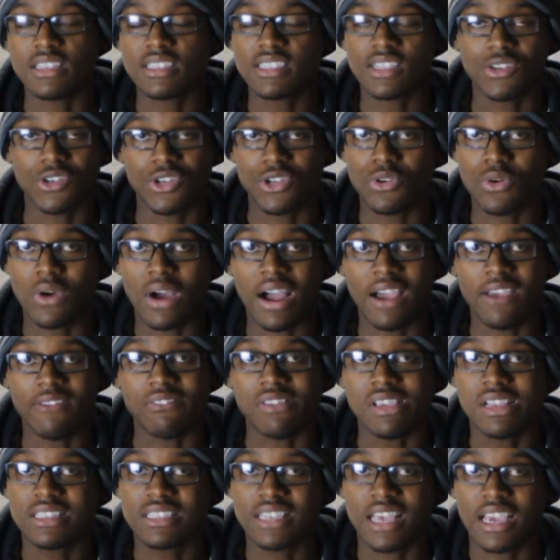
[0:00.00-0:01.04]
this new
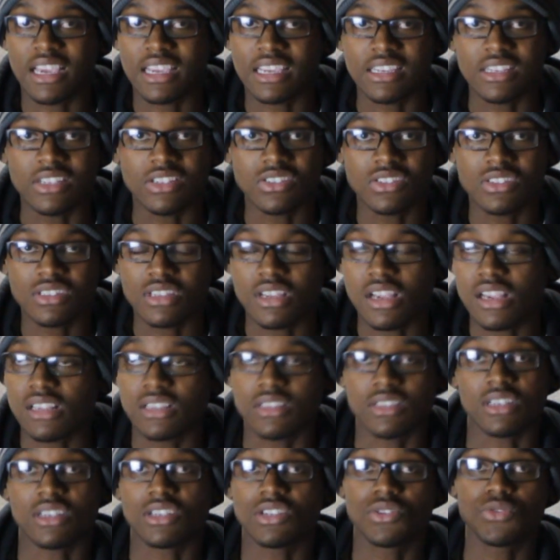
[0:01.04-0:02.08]
iVTEC
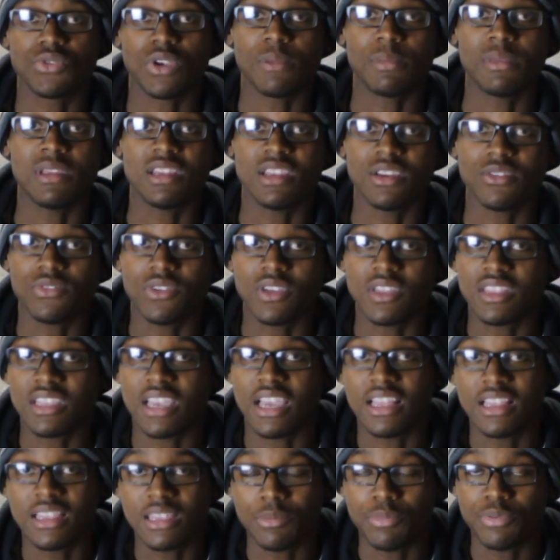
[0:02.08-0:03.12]
is extremely different
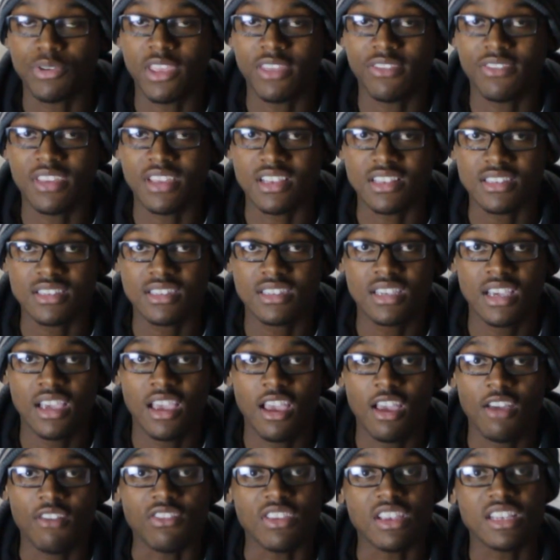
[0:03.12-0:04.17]
than the previous
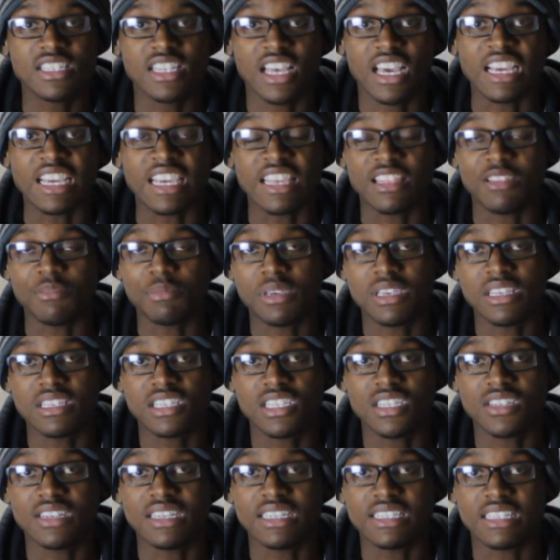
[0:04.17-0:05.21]
VTEC and the
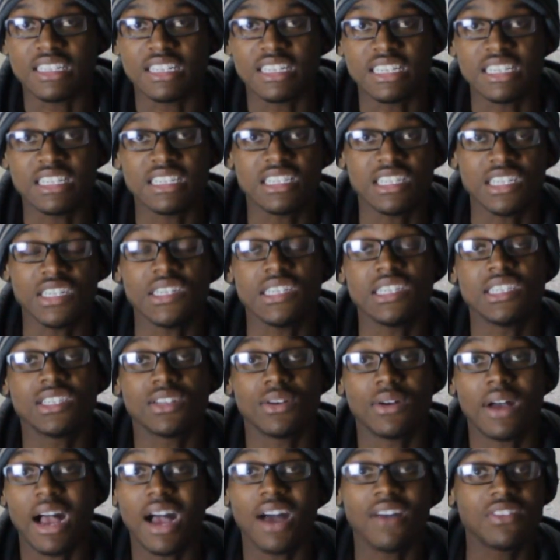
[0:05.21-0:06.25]
B-Series and the D-Series.
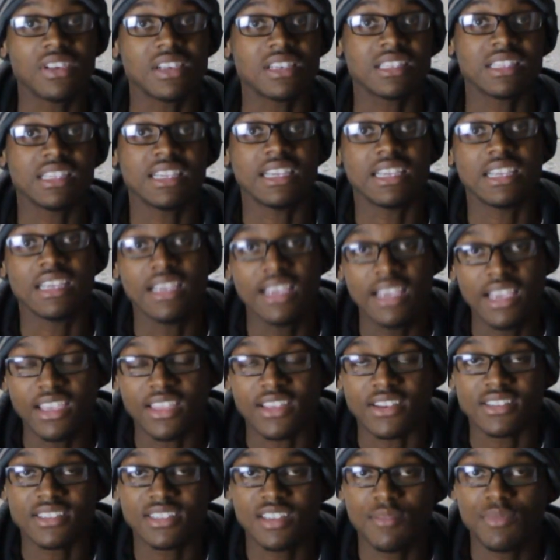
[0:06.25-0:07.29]
So obviously
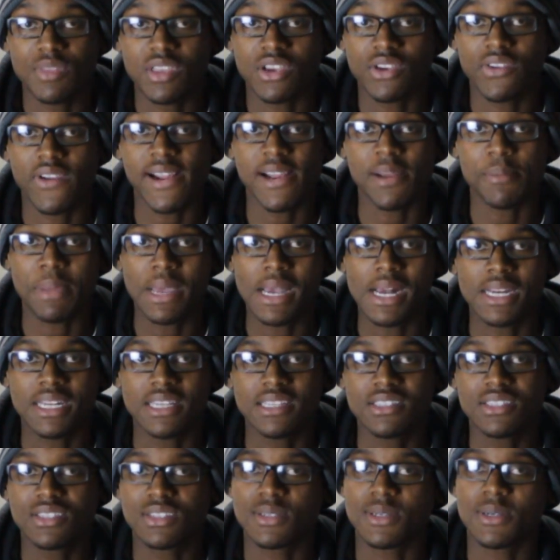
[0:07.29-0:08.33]
there's something great about
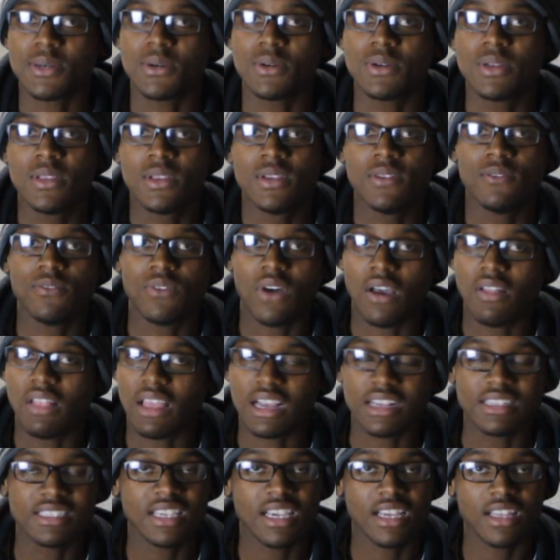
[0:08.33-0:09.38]
it. So
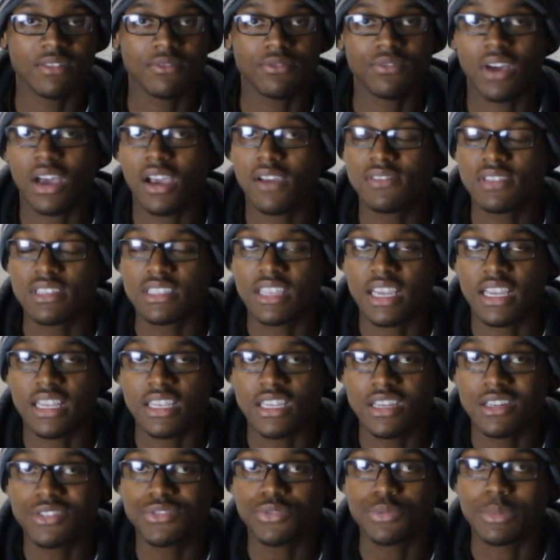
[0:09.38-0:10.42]
like I said, 5 to 10
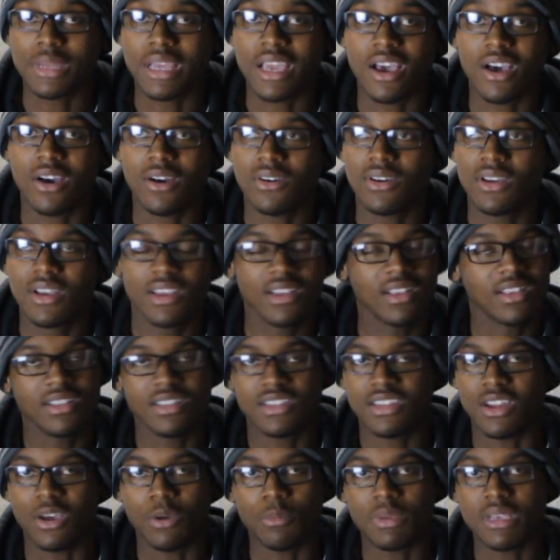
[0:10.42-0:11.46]
years from now,
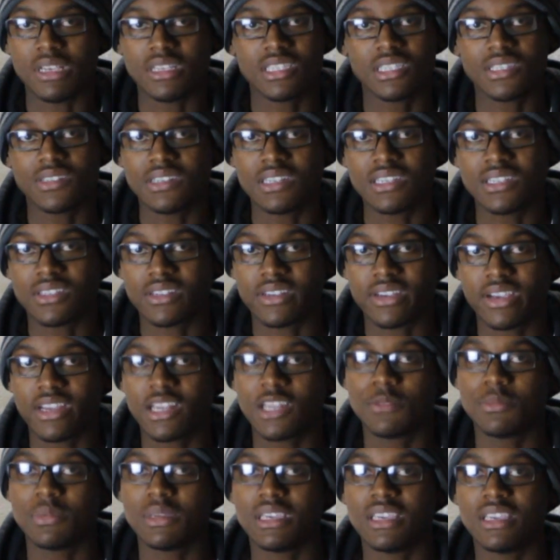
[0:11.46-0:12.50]
you know, B-Series are going
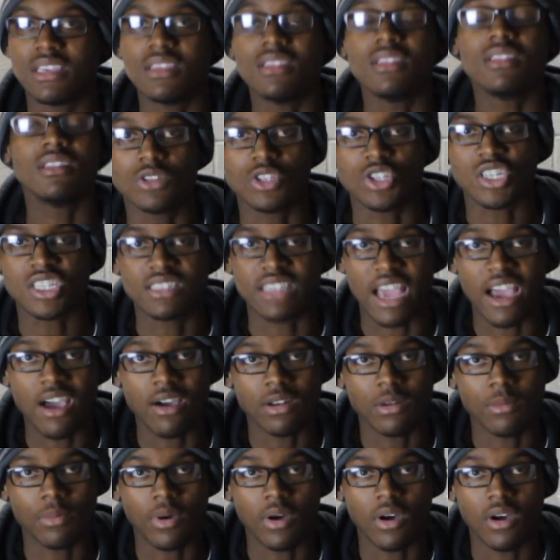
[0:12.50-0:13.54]
to be looked
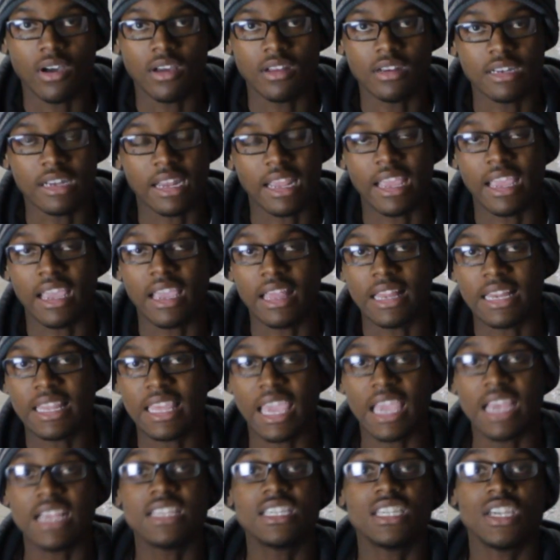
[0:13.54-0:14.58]
down upon, and
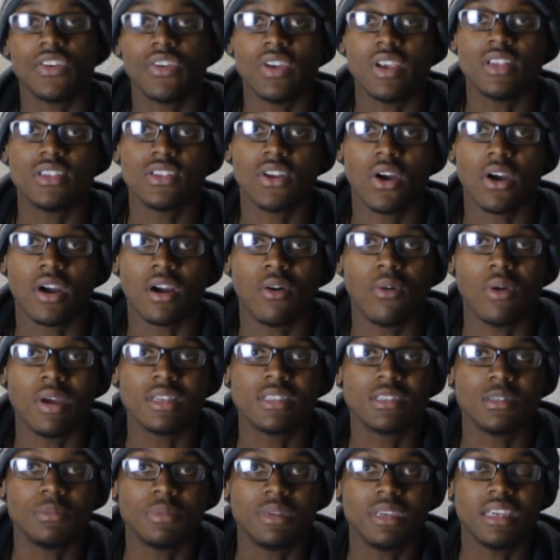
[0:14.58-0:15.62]
K-Series are going
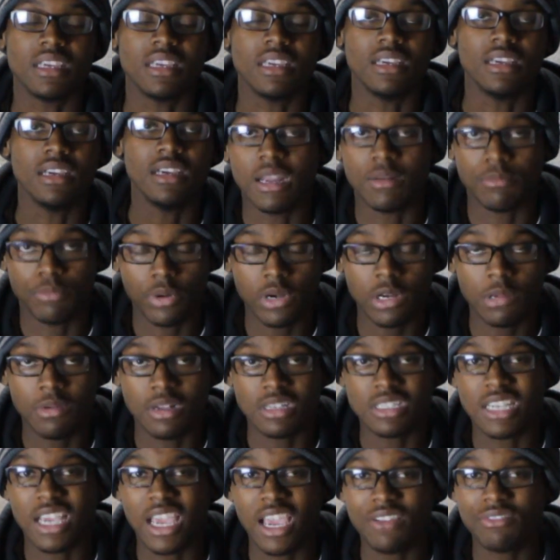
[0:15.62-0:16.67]
to be in pretty
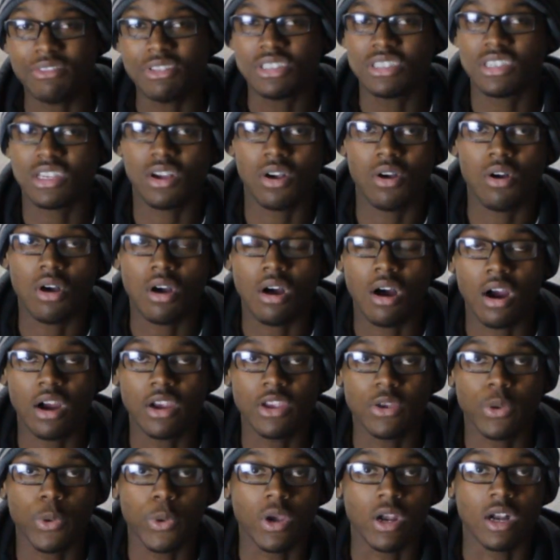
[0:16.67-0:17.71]
much every single car
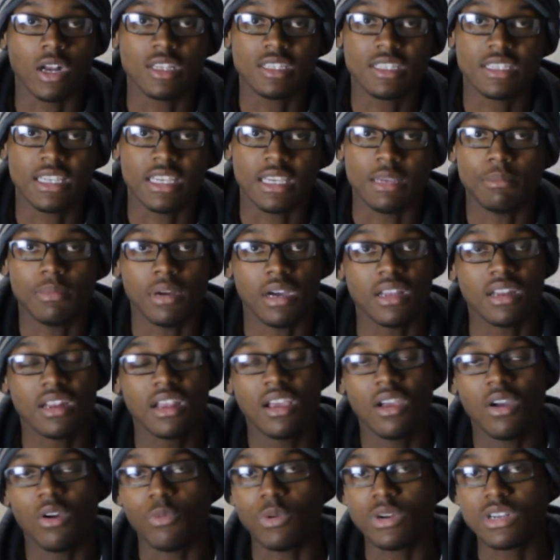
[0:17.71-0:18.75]
you're going to see. But
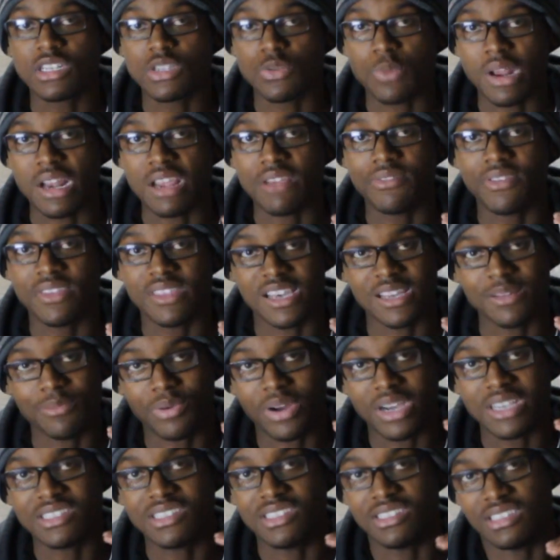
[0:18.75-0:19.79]
we're just waiting for that
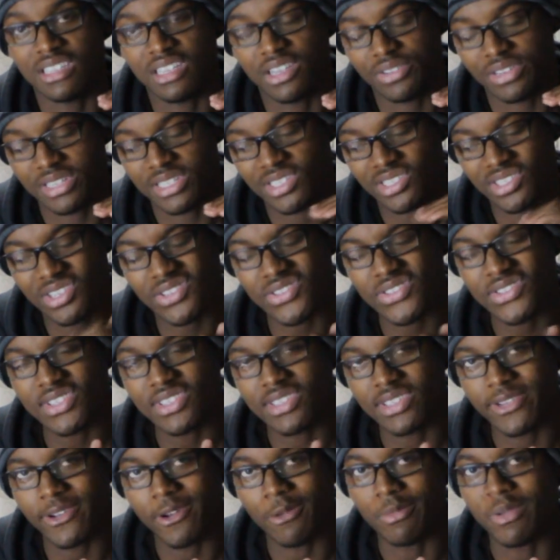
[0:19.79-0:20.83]
price to decrease just a
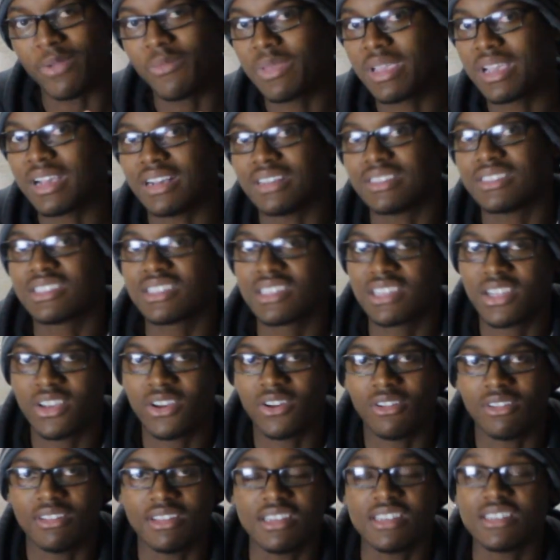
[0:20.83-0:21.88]
little bit, because
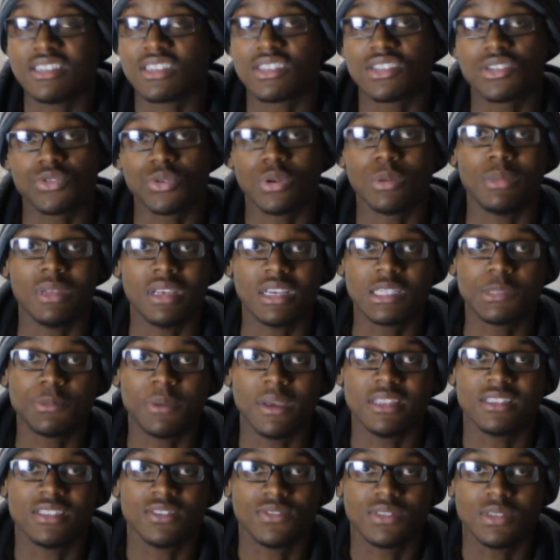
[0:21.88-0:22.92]
still it is extremely
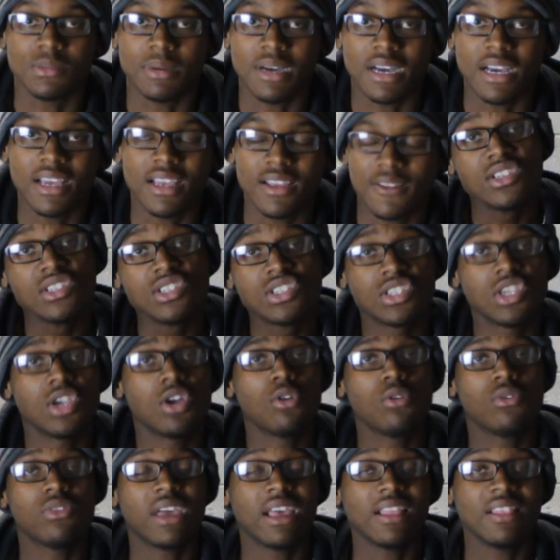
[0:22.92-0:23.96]
expensive to buy.
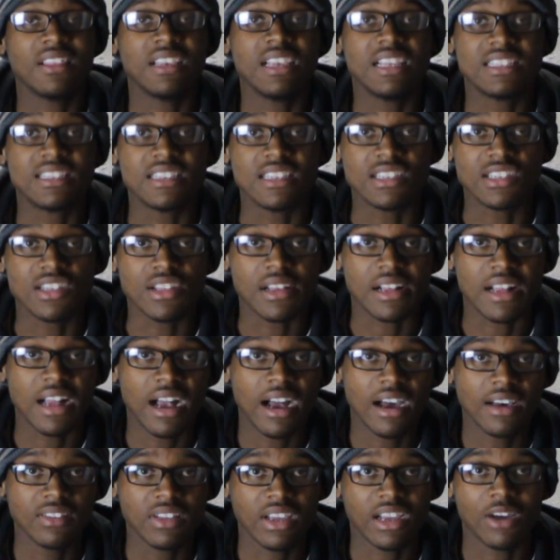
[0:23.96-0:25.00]
So that leads into the
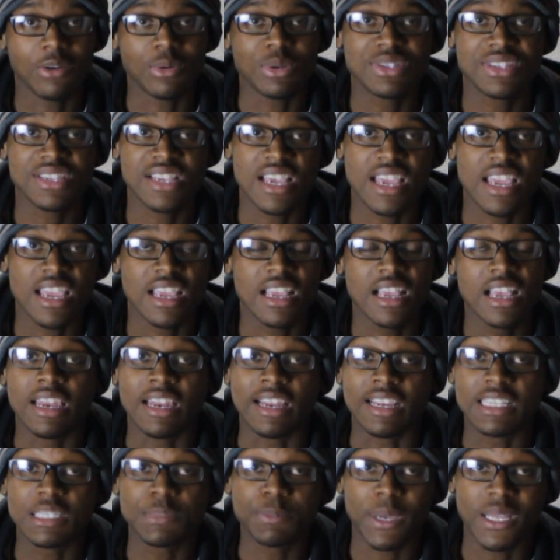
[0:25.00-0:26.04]
con, like I was saying, an
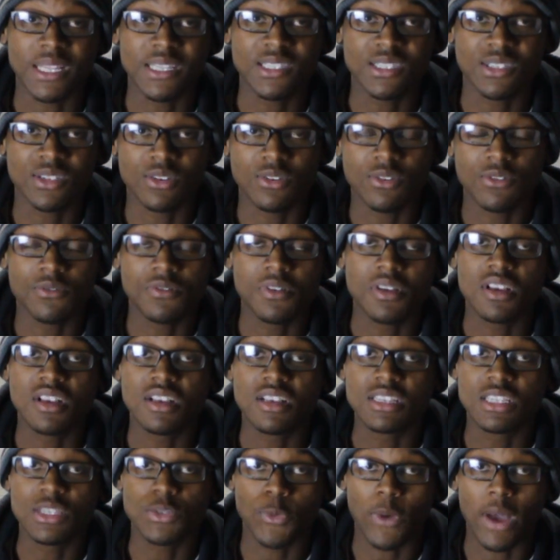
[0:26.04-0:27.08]
expensive
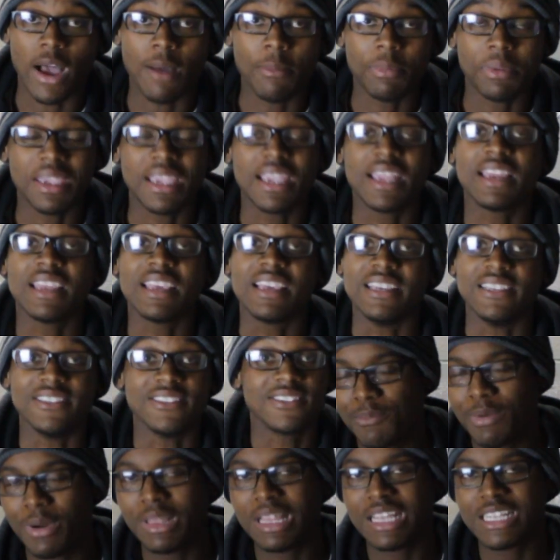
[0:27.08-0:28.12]
swap it
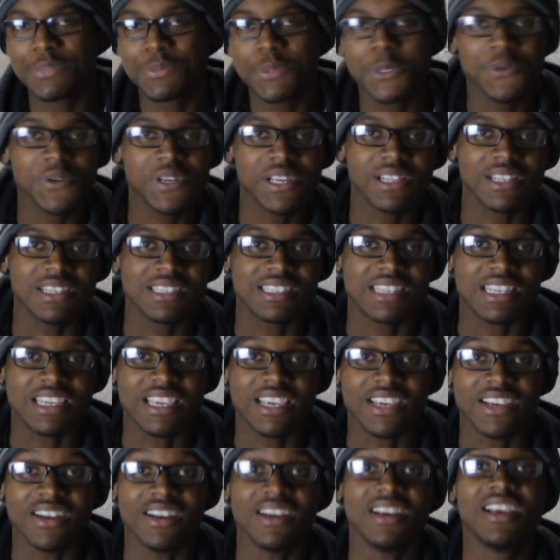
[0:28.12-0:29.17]
is. But let's be realistic
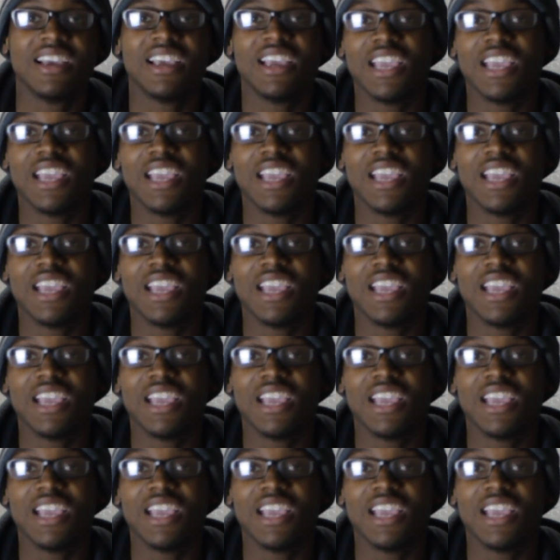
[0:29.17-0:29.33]
here.